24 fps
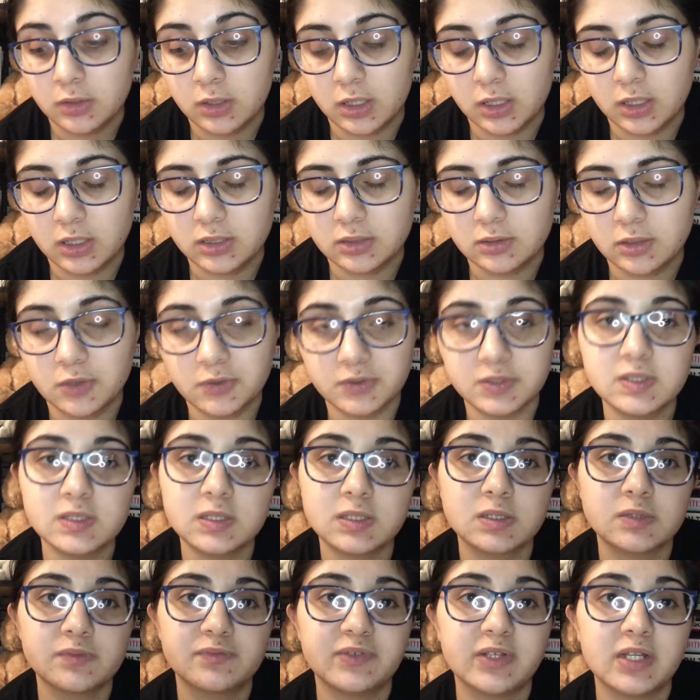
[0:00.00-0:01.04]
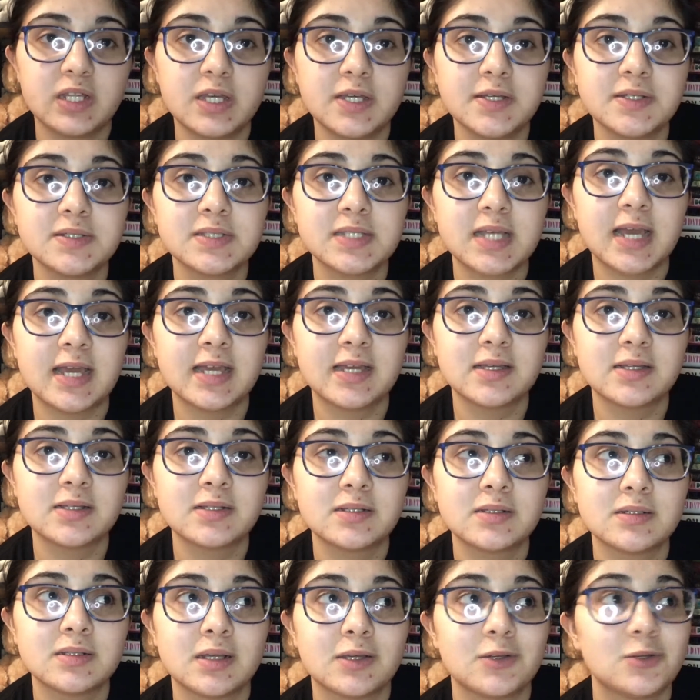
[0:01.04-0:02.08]
hosts videos,
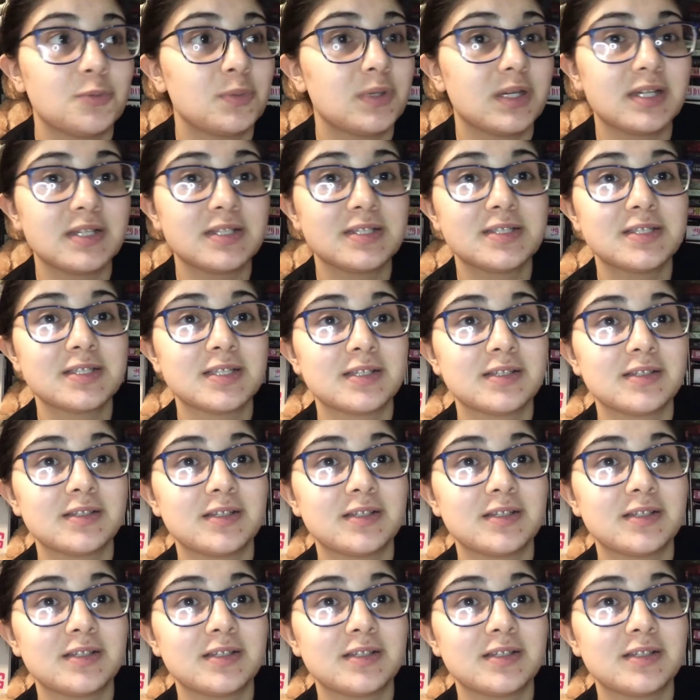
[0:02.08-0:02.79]
and I hope you guys